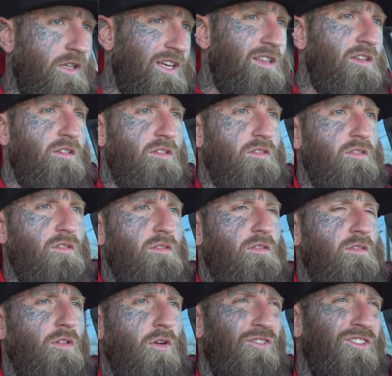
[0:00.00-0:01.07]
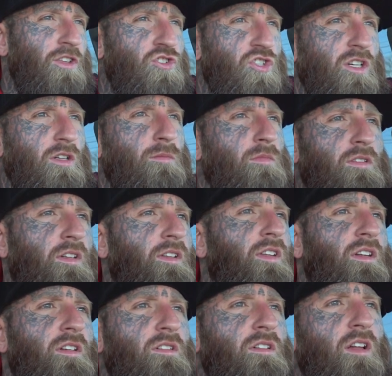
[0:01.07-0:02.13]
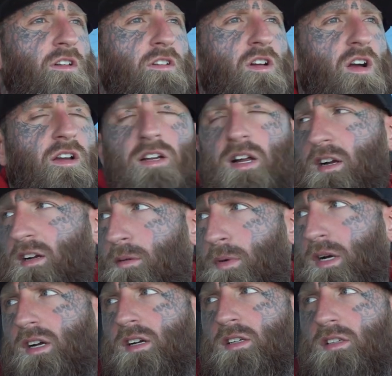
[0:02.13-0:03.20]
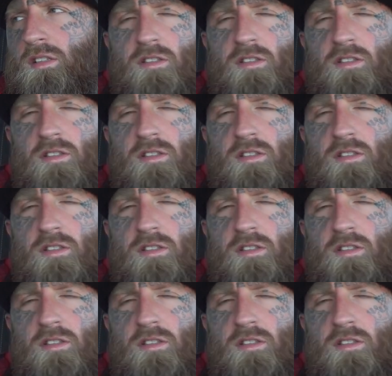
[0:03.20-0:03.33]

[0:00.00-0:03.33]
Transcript: Eat, go to the gym, and then Underdog and Iron Empire.